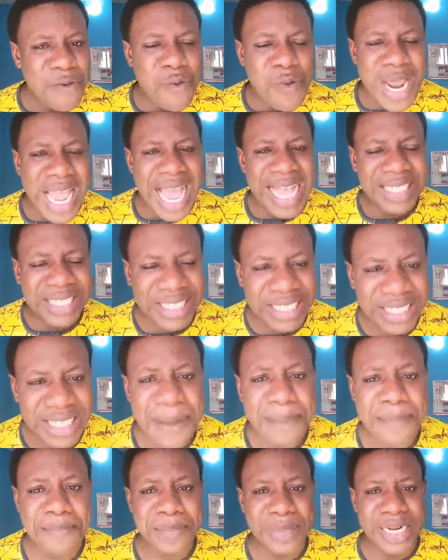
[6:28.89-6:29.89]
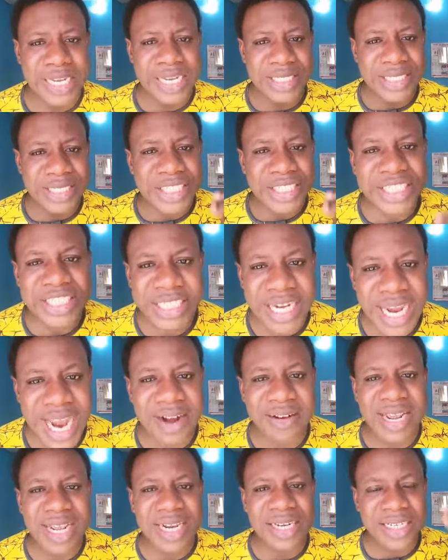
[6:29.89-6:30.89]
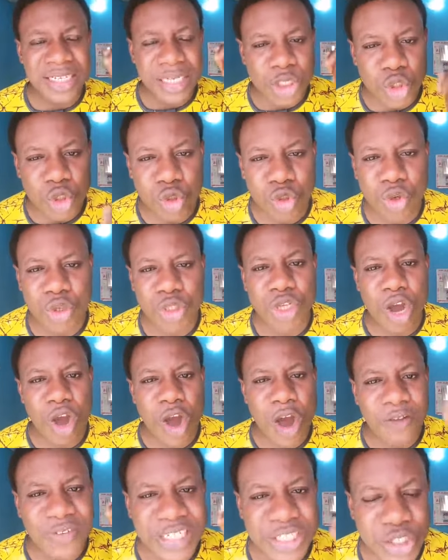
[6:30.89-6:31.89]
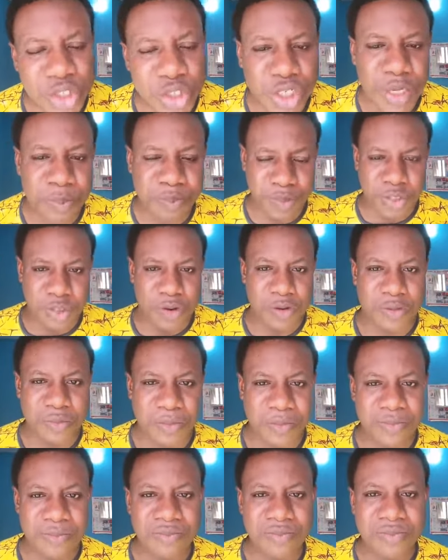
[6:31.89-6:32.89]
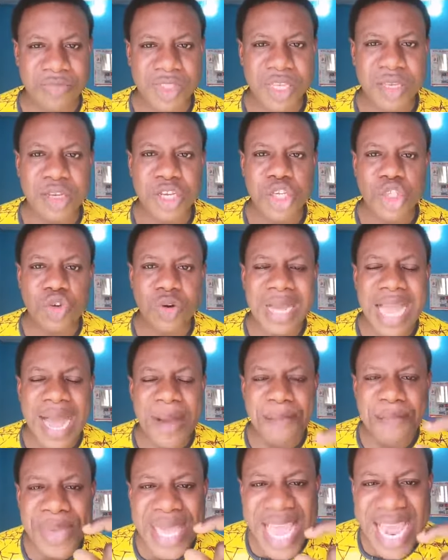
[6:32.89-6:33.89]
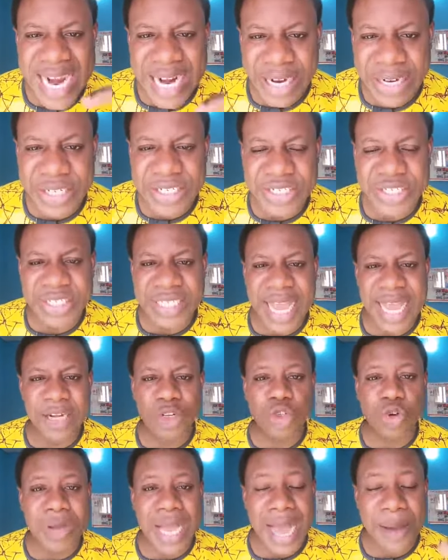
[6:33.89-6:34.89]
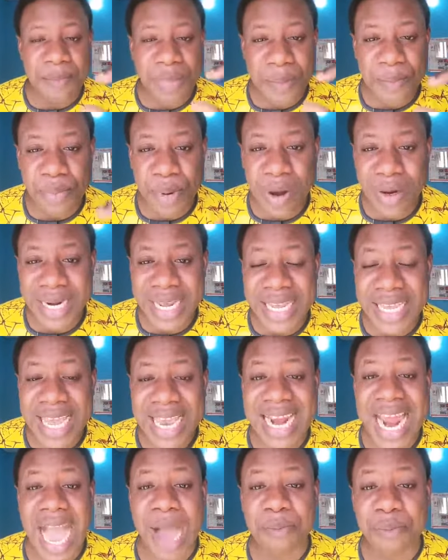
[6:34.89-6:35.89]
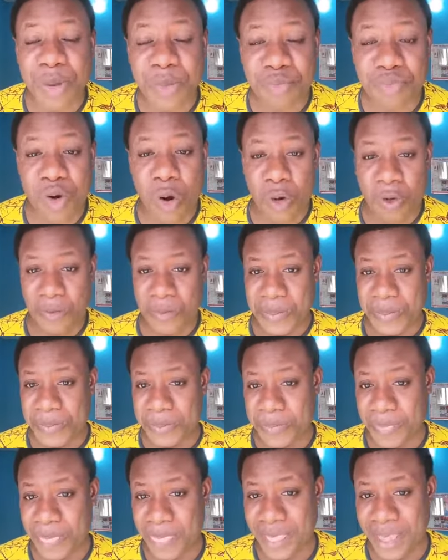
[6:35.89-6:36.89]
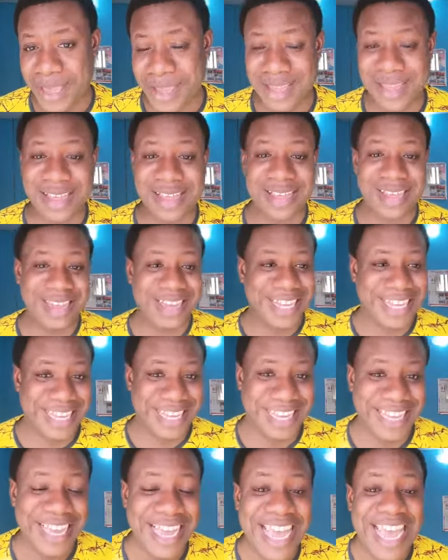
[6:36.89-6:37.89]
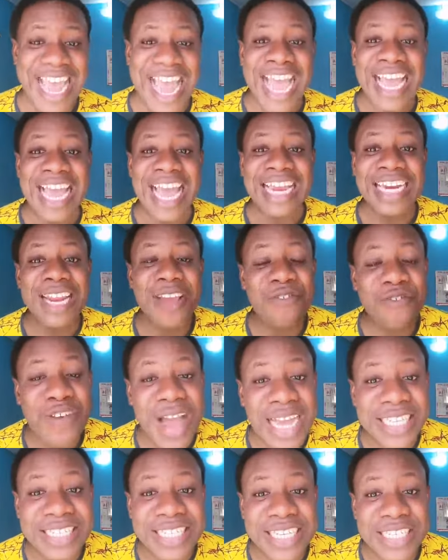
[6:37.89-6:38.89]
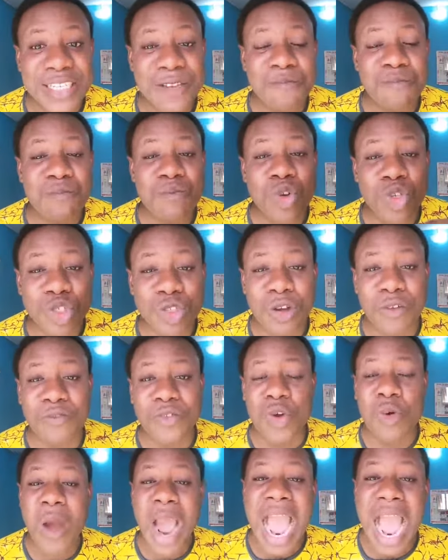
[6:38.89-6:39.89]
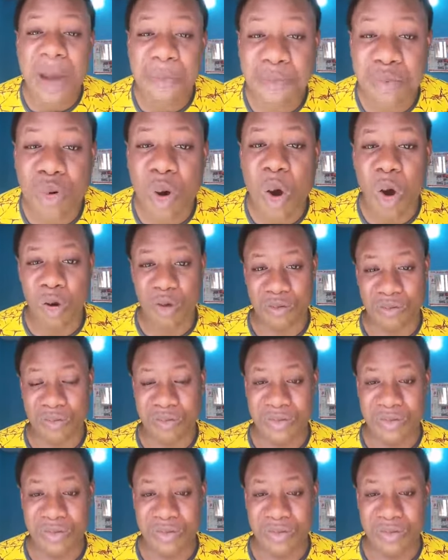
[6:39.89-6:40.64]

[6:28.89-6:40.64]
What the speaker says: We are simply sharing the truth of the scripture. You can be a Christian, you can be born again and be poor. The fact is, most of you are poor.